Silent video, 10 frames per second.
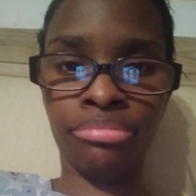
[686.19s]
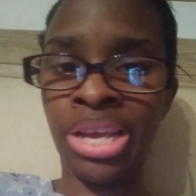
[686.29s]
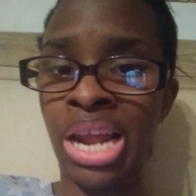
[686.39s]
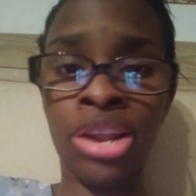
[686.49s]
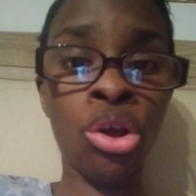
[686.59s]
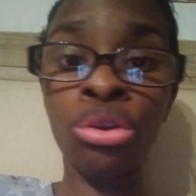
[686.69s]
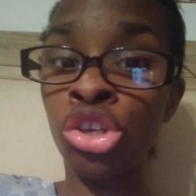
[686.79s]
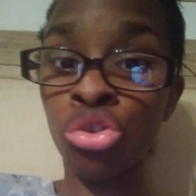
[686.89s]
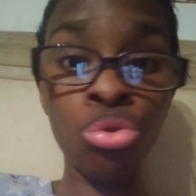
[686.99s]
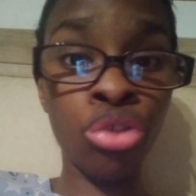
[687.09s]
And I know the
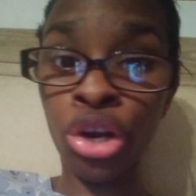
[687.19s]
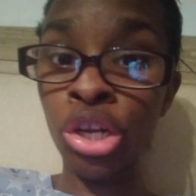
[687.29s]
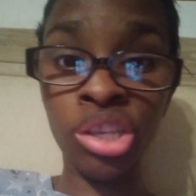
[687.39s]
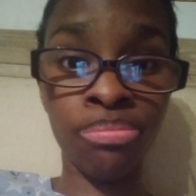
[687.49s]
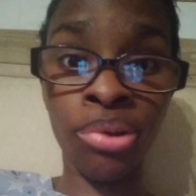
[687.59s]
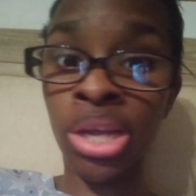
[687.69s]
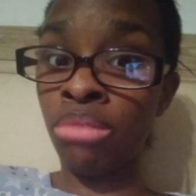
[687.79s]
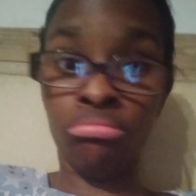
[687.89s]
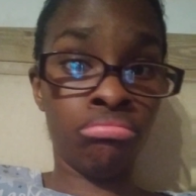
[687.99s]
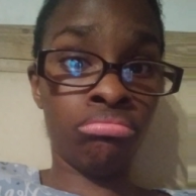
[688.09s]
truth hurts, but
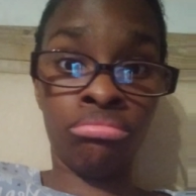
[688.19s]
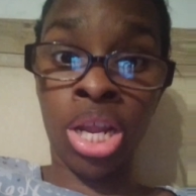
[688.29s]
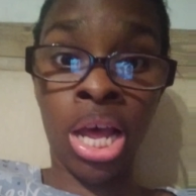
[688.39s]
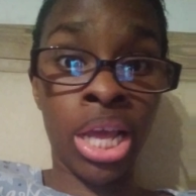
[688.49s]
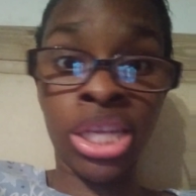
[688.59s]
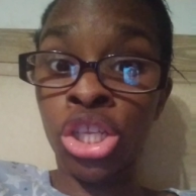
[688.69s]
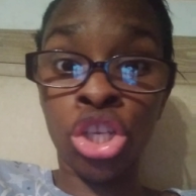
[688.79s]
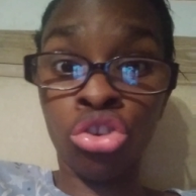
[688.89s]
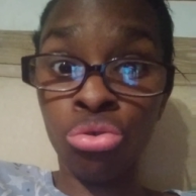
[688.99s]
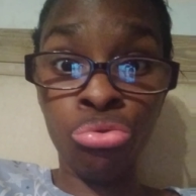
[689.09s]
it's the
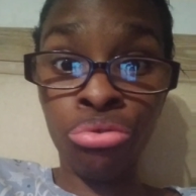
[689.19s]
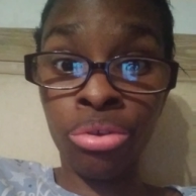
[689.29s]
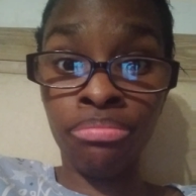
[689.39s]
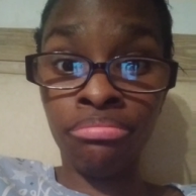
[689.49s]
truth.